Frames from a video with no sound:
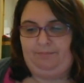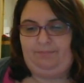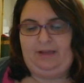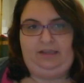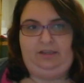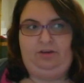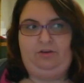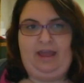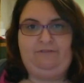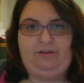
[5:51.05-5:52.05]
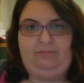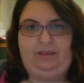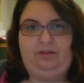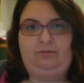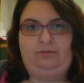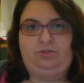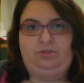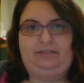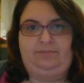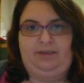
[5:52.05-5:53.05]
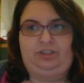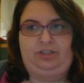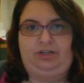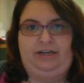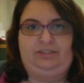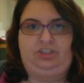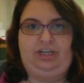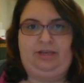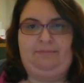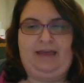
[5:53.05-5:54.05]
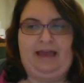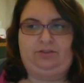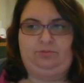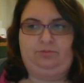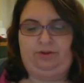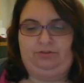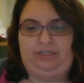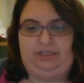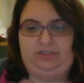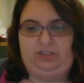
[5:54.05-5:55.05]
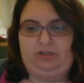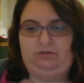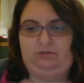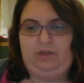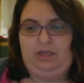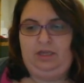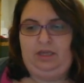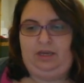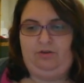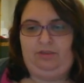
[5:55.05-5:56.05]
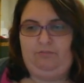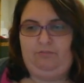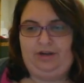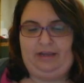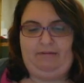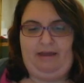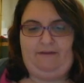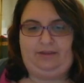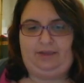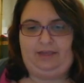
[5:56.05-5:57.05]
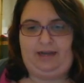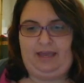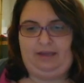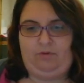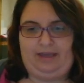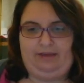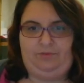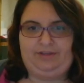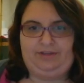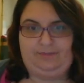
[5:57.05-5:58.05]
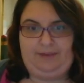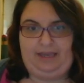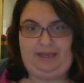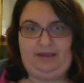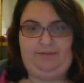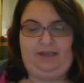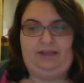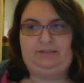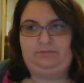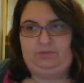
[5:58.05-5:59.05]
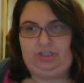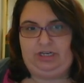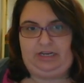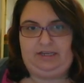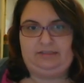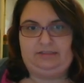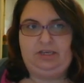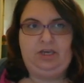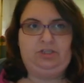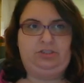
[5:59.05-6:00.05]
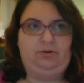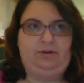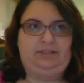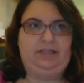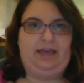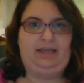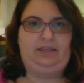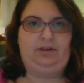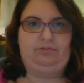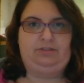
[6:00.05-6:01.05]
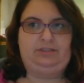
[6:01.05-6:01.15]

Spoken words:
But every meal I'm trying to make sure it is jam-packed with protein. So, in the morning I'm having like an egg white with some ham and some cheese. So it's like, 7